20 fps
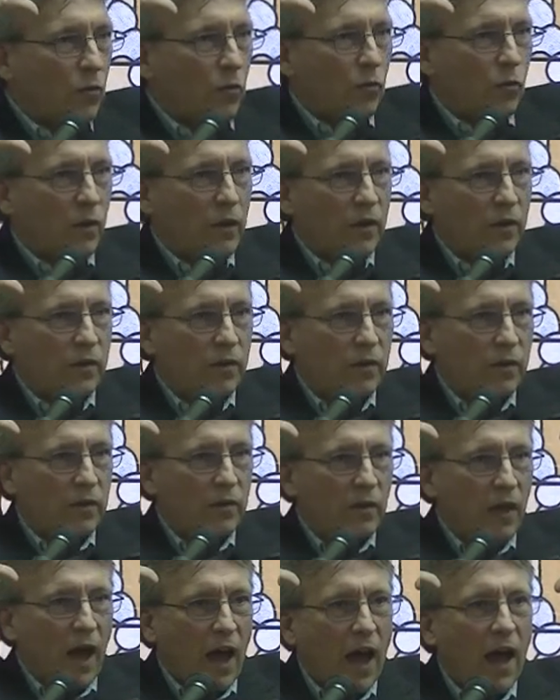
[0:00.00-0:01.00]
with
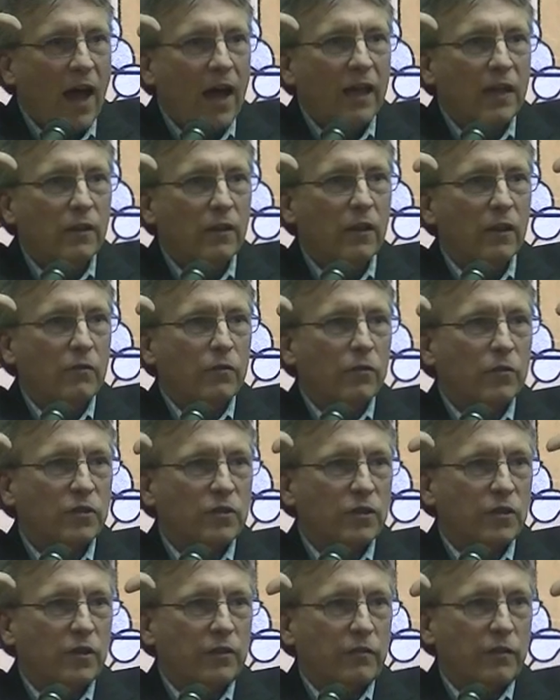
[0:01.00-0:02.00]
high
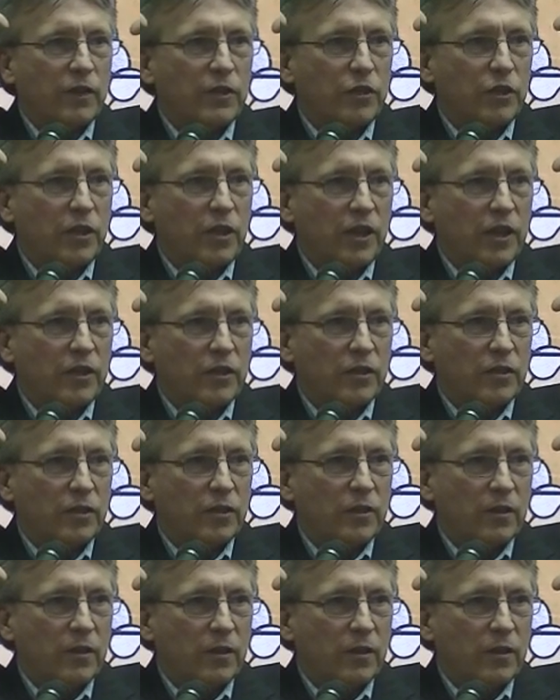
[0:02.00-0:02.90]
levels of education,